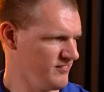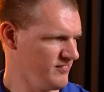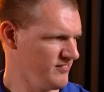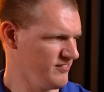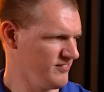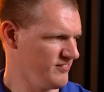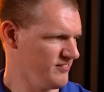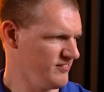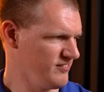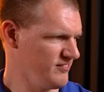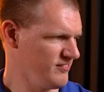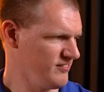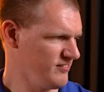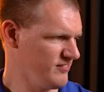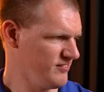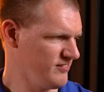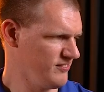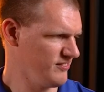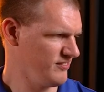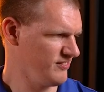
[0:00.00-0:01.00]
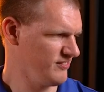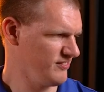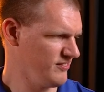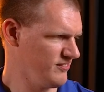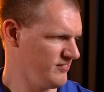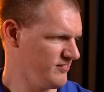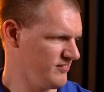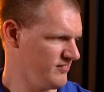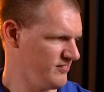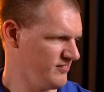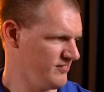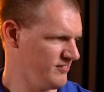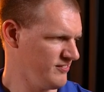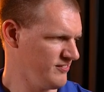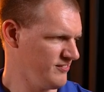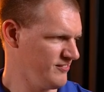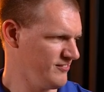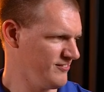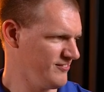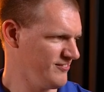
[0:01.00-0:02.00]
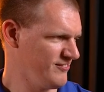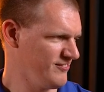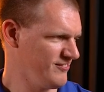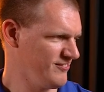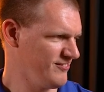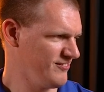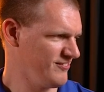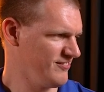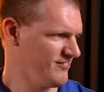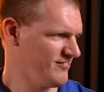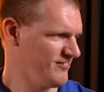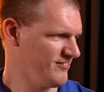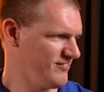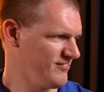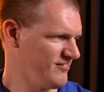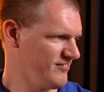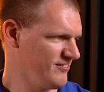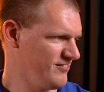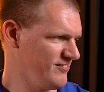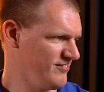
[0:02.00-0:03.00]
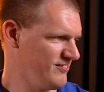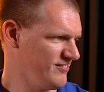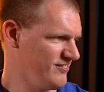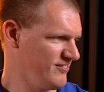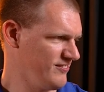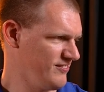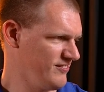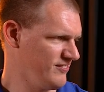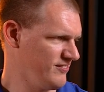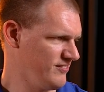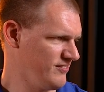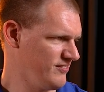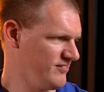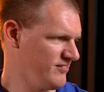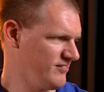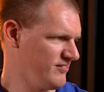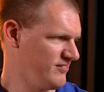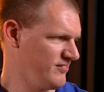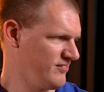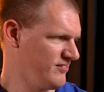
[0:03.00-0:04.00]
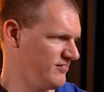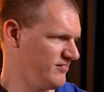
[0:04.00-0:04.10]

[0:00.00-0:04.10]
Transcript: (not speaking)